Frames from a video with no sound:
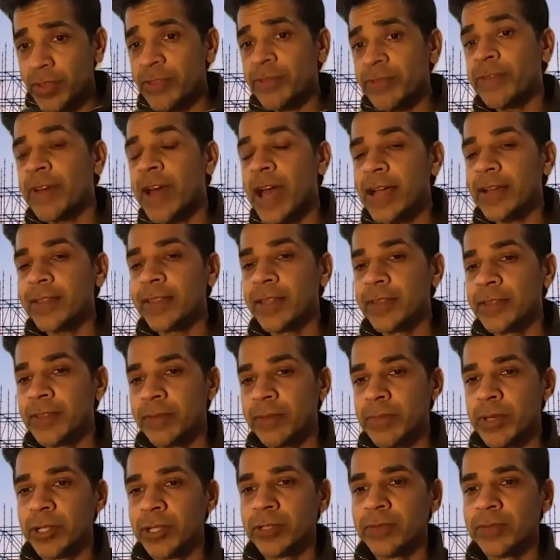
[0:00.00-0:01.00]
fact that
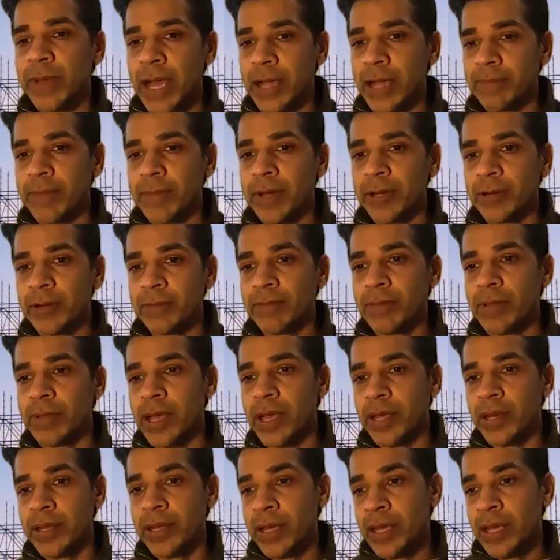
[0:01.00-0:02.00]
the Build Back Better
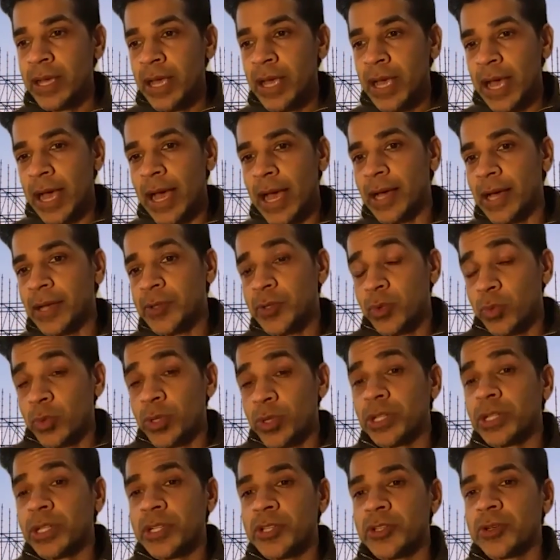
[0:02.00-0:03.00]
plan has
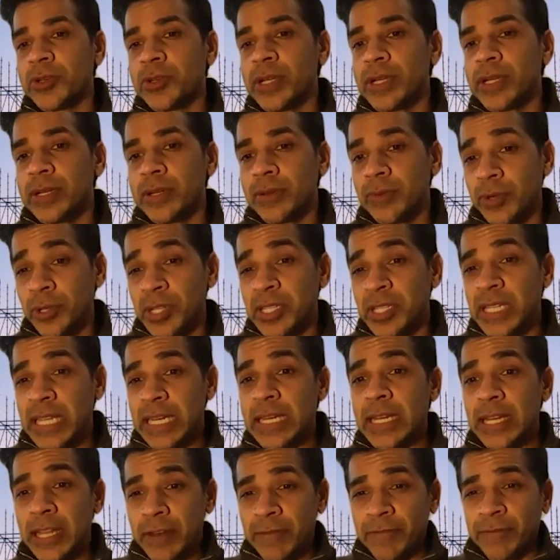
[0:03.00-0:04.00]
real estate
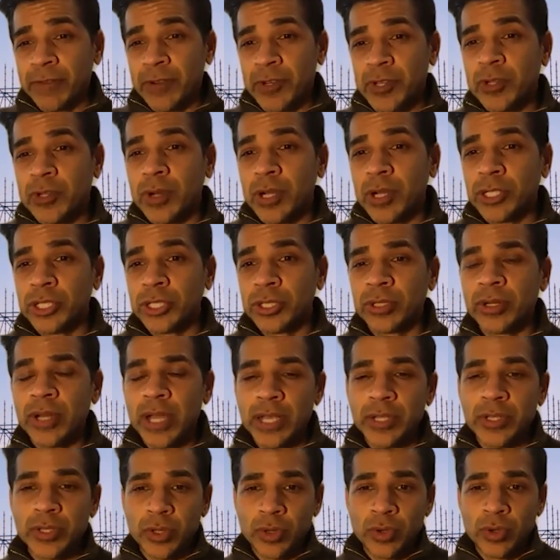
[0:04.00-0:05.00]
and infrastructure
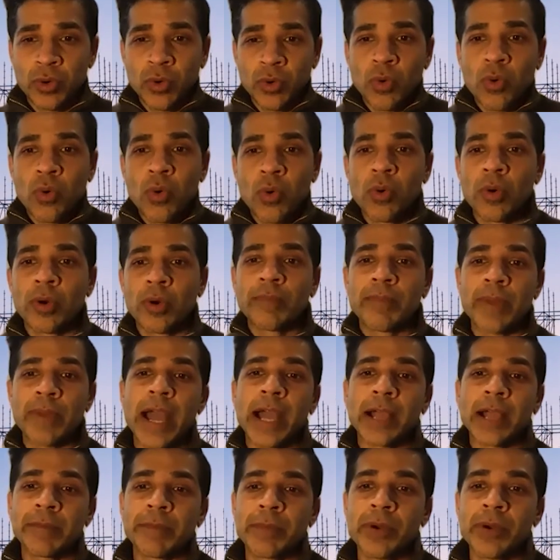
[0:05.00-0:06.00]
as the core
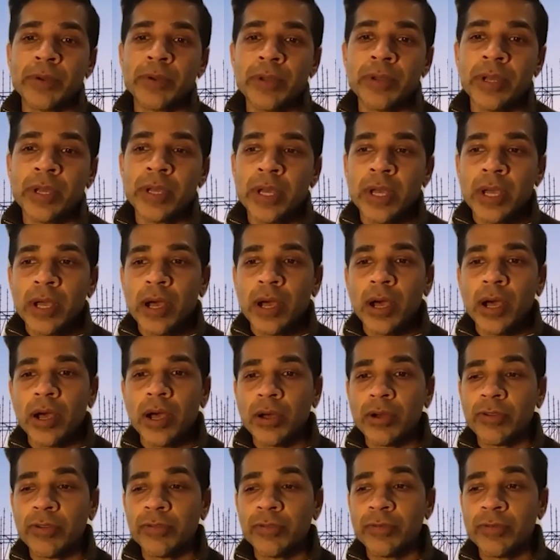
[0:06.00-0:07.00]
backbone
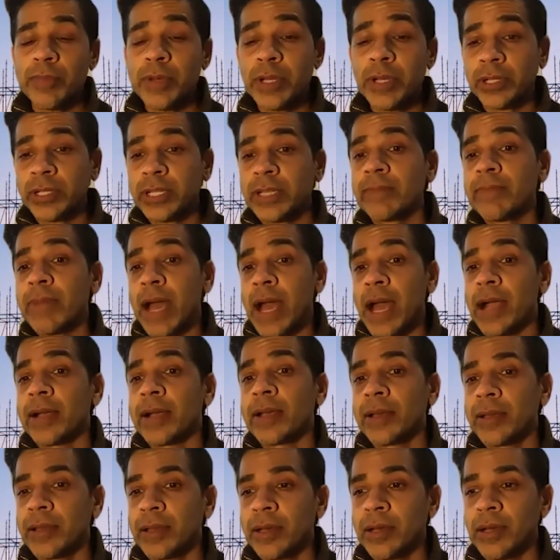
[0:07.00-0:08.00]
of building
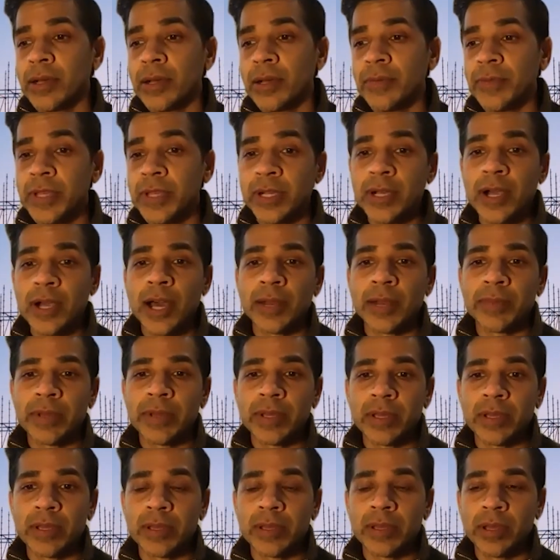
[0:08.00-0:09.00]
back the
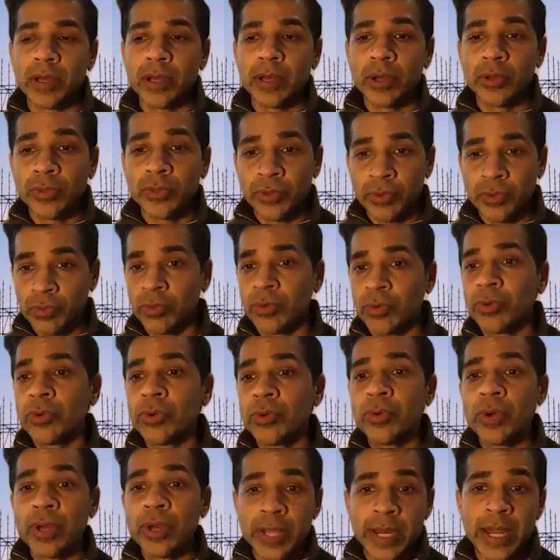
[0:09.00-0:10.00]
economy
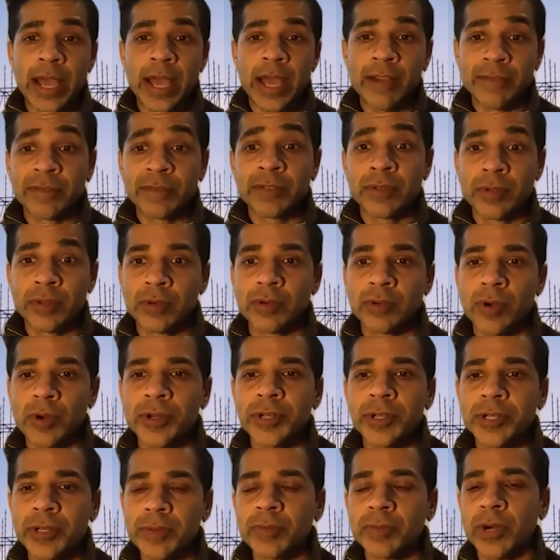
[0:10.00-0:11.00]
through and then after the
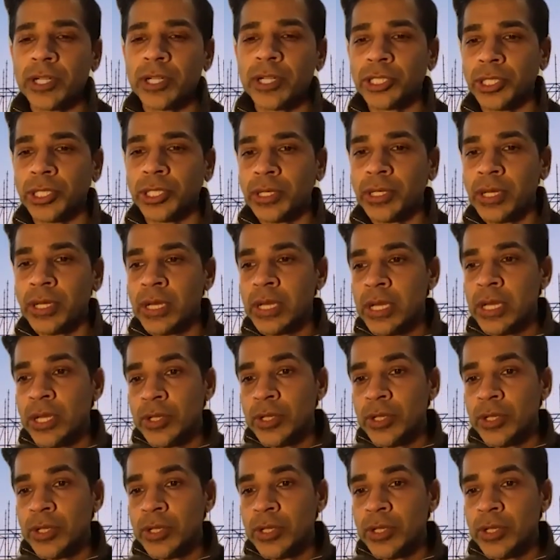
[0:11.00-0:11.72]
Corona depression.